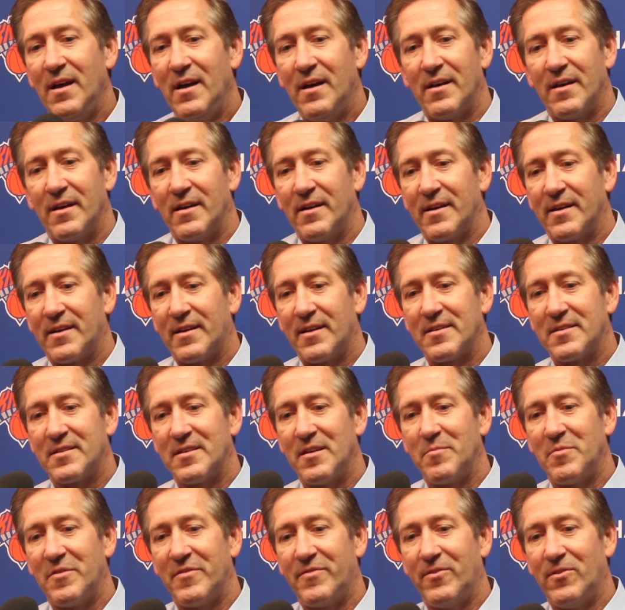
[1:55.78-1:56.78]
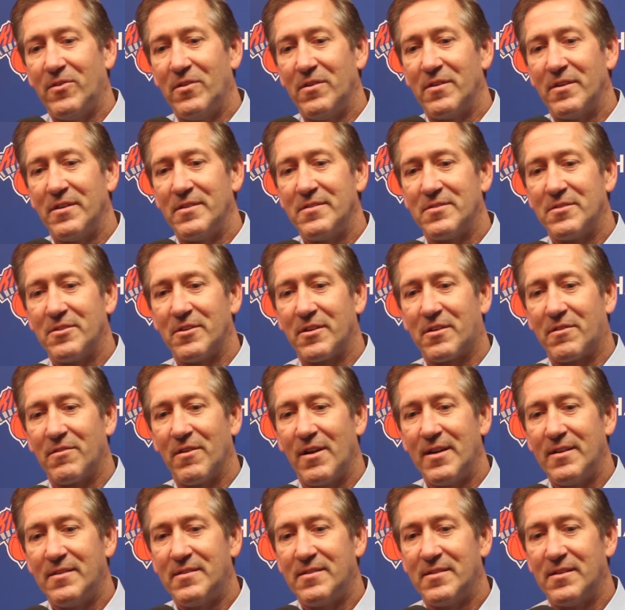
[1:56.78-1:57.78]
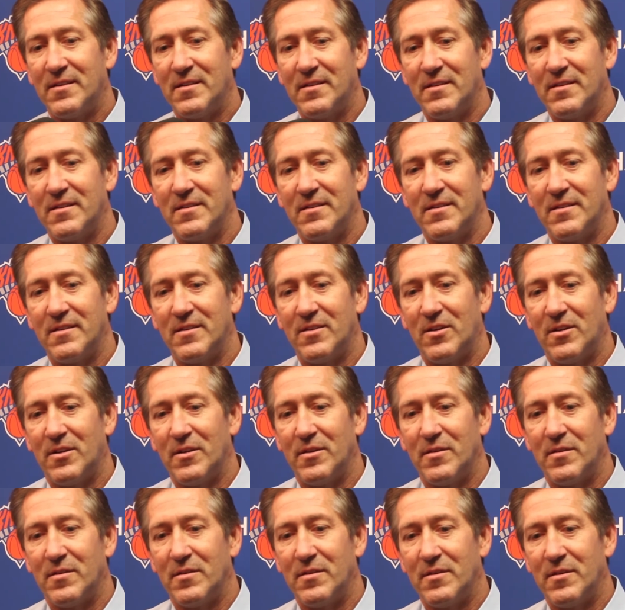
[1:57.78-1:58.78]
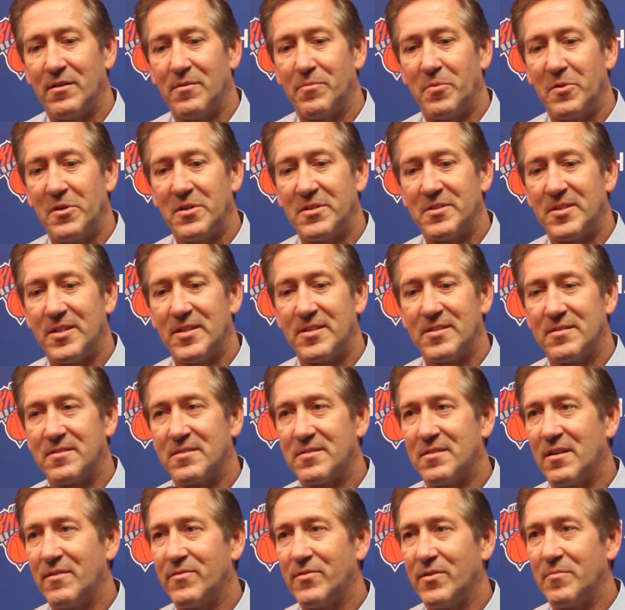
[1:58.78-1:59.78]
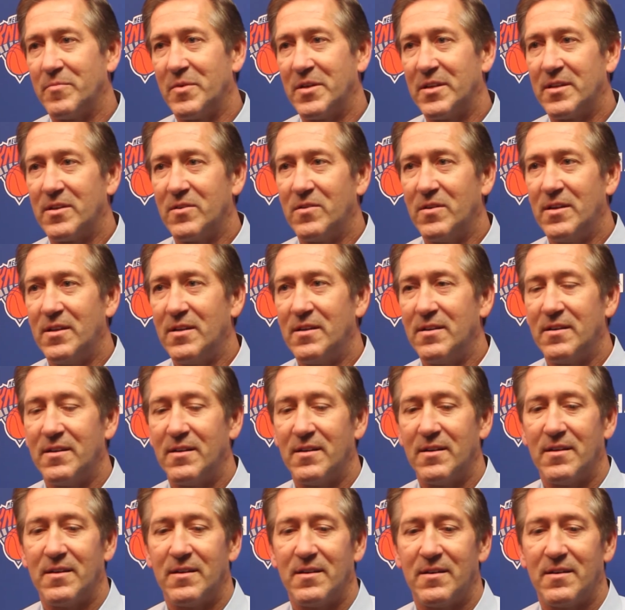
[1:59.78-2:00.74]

Yeah, like I said before, he's looked great in all the preseason stuff we've been doing. And